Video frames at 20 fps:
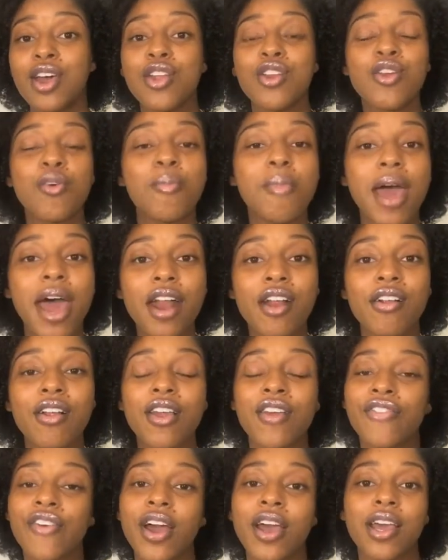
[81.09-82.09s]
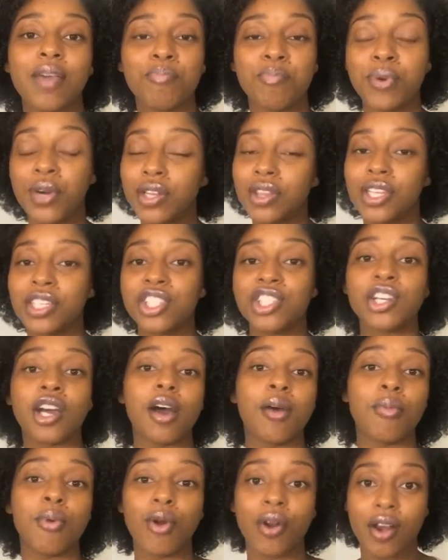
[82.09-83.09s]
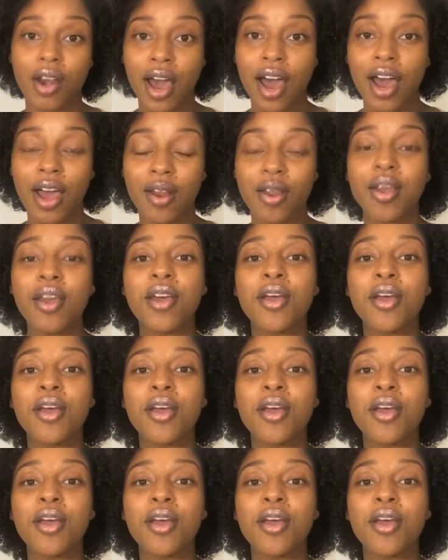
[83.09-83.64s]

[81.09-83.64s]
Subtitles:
no matter if I book this job or not.